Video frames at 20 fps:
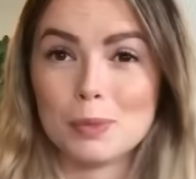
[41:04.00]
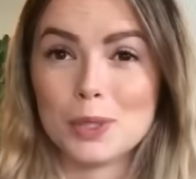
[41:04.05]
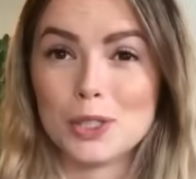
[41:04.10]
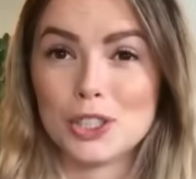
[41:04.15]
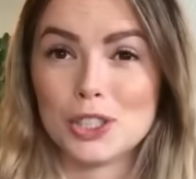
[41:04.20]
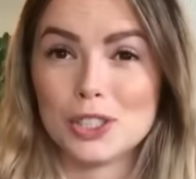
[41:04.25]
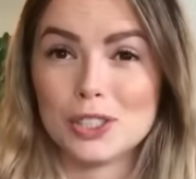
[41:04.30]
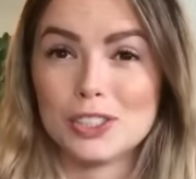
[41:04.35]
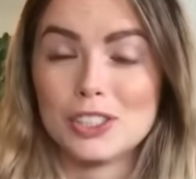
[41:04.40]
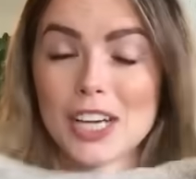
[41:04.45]
to
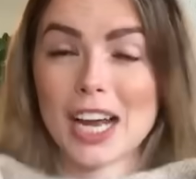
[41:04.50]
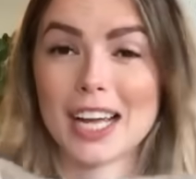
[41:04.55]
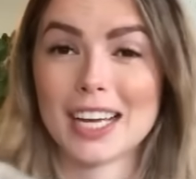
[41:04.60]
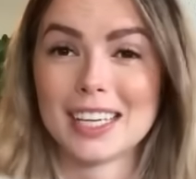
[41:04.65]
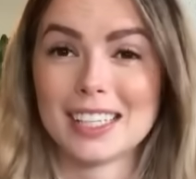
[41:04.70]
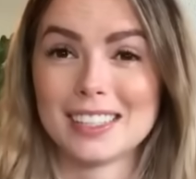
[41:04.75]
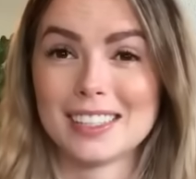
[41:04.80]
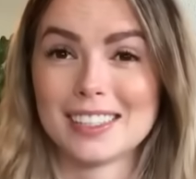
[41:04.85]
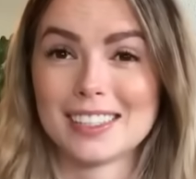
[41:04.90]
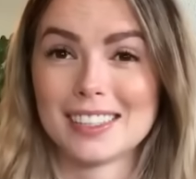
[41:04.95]
put
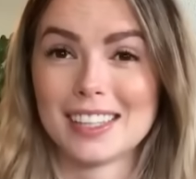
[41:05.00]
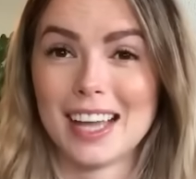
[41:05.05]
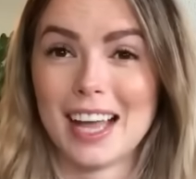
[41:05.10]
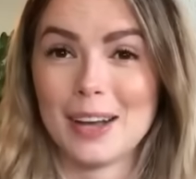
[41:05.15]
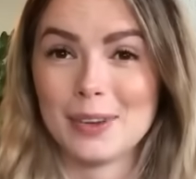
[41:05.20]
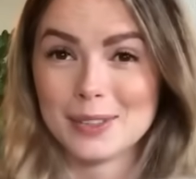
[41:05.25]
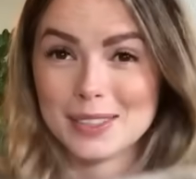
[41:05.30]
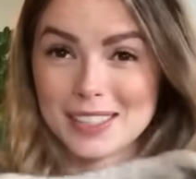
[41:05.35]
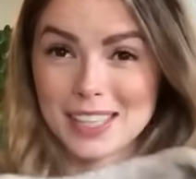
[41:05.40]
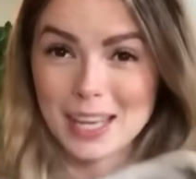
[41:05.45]
jackets
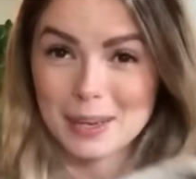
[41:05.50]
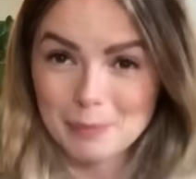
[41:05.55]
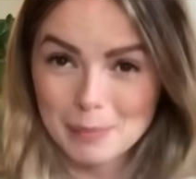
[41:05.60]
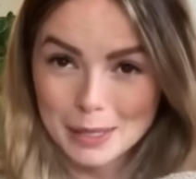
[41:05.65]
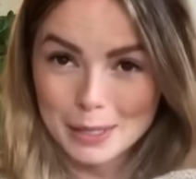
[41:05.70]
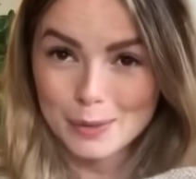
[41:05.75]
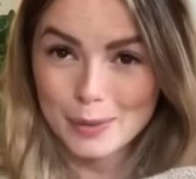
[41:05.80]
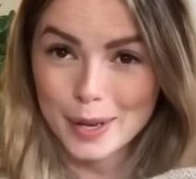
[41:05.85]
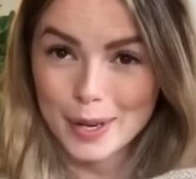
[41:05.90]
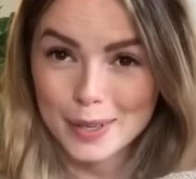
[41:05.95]
outside
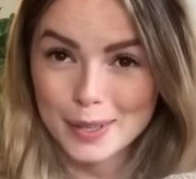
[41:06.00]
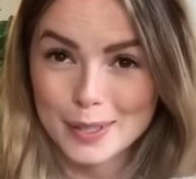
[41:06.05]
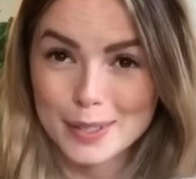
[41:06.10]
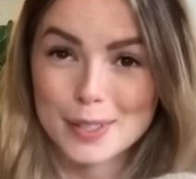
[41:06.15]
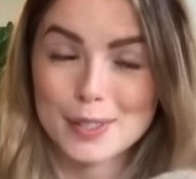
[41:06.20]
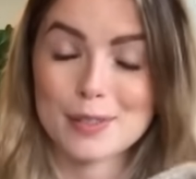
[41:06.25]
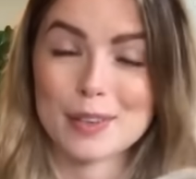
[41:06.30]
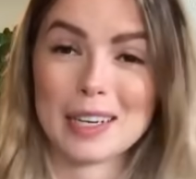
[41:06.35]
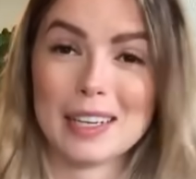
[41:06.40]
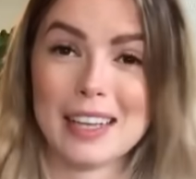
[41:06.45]
my
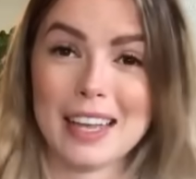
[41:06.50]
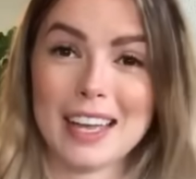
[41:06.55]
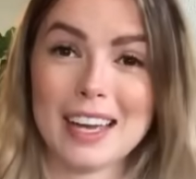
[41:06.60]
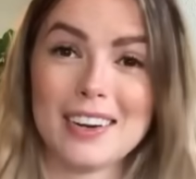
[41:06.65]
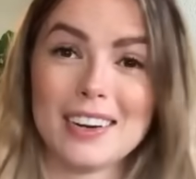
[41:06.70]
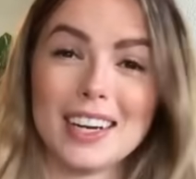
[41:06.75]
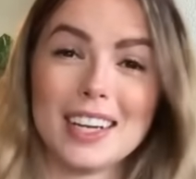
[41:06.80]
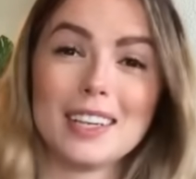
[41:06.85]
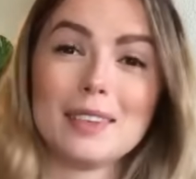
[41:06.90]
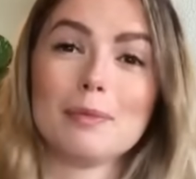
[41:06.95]
sweaters for
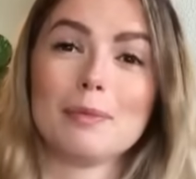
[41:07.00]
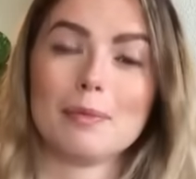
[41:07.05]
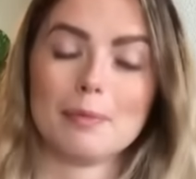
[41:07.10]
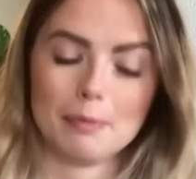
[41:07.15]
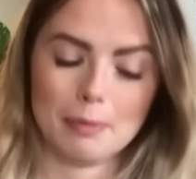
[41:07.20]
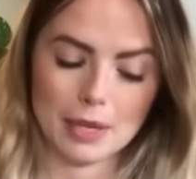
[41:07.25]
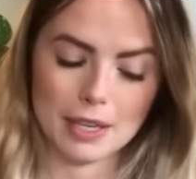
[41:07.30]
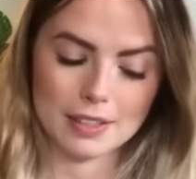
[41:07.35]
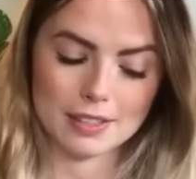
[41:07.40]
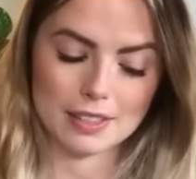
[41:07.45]
layering
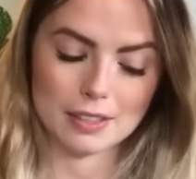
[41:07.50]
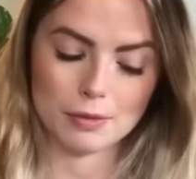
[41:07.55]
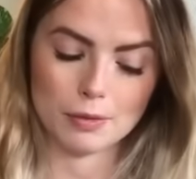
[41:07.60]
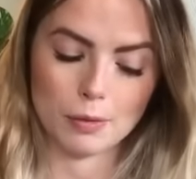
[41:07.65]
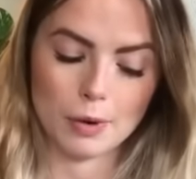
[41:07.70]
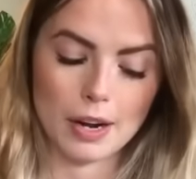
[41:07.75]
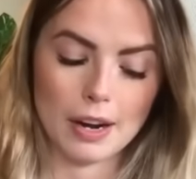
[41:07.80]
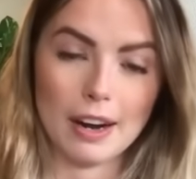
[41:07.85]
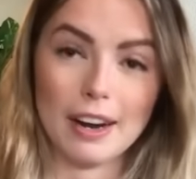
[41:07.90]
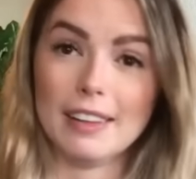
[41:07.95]
because
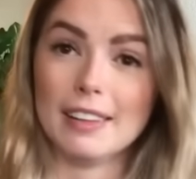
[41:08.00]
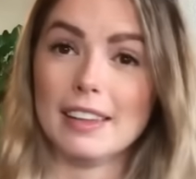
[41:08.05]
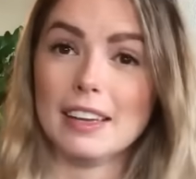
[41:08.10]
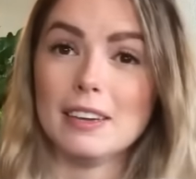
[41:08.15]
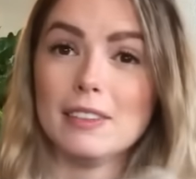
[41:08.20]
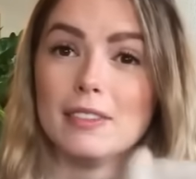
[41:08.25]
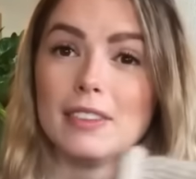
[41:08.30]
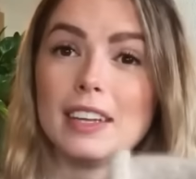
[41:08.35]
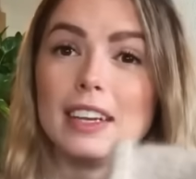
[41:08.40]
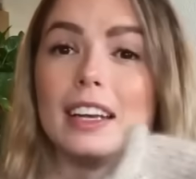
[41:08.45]
of where I
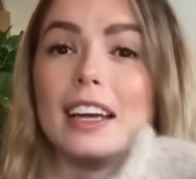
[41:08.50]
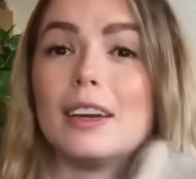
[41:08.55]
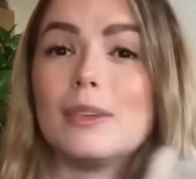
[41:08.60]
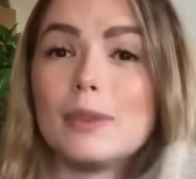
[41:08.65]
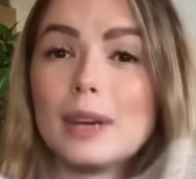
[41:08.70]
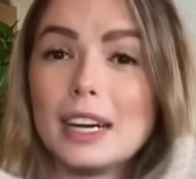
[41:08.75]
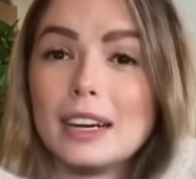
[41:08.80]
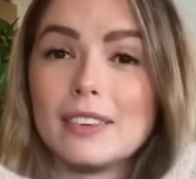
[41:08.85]
live, and